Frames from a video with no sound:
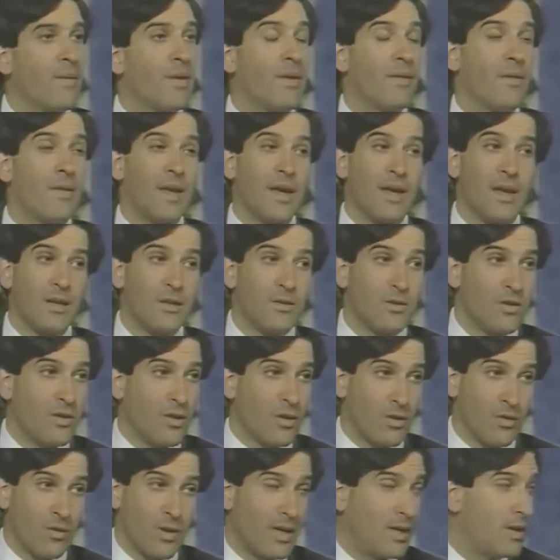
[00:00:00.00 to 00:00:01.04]
They, to
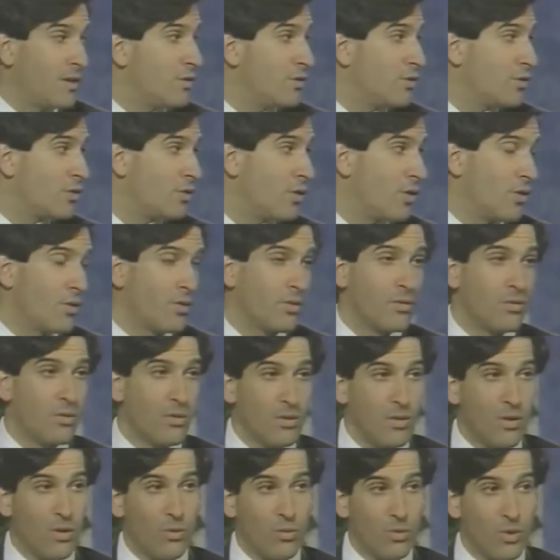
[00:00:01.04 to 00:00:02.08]
their credit, showed
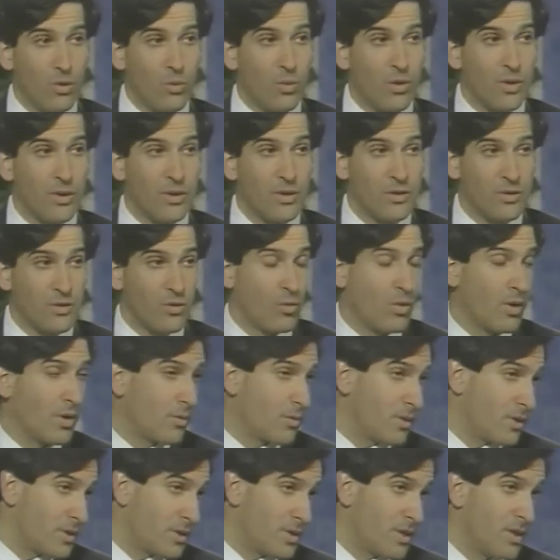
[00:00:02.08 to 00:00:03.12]
a real willingness to work
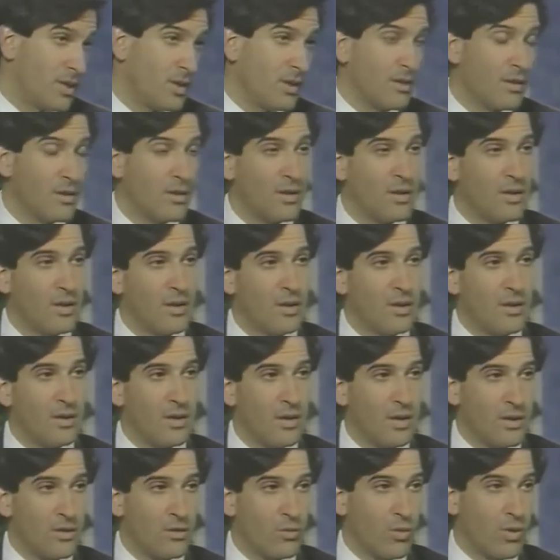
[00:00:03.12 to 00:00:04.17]
with the city
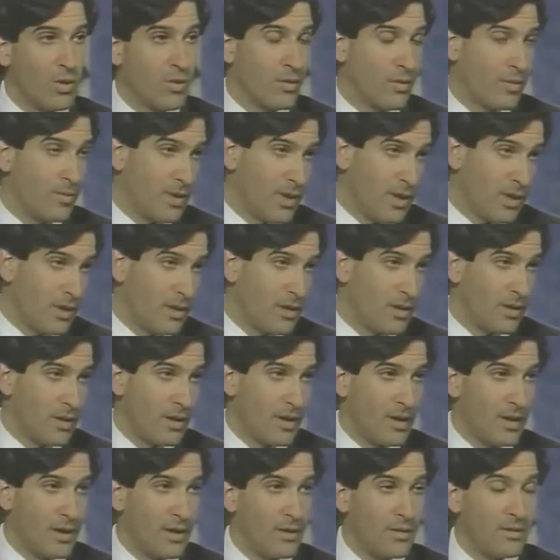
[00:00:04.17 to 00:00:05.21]
and to work with me,
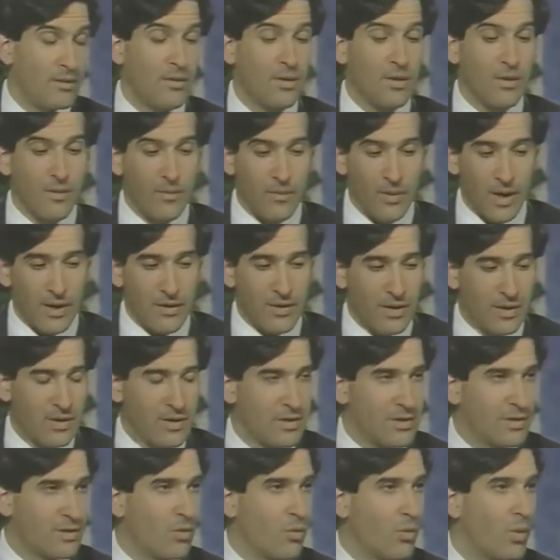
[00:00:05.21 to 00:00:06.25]
and I think
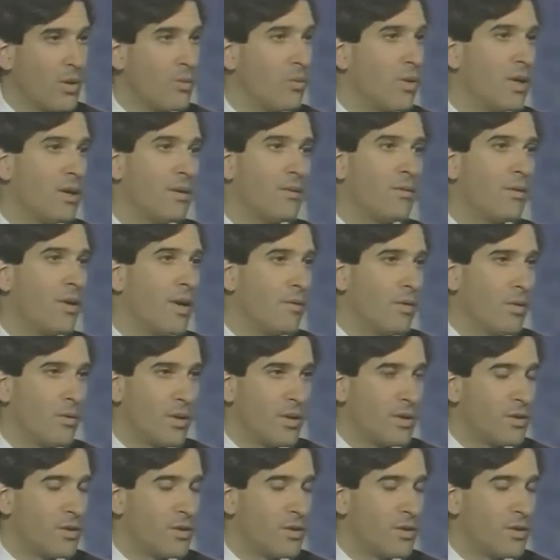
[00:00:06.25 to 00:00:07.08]
this is a win-win for everyone.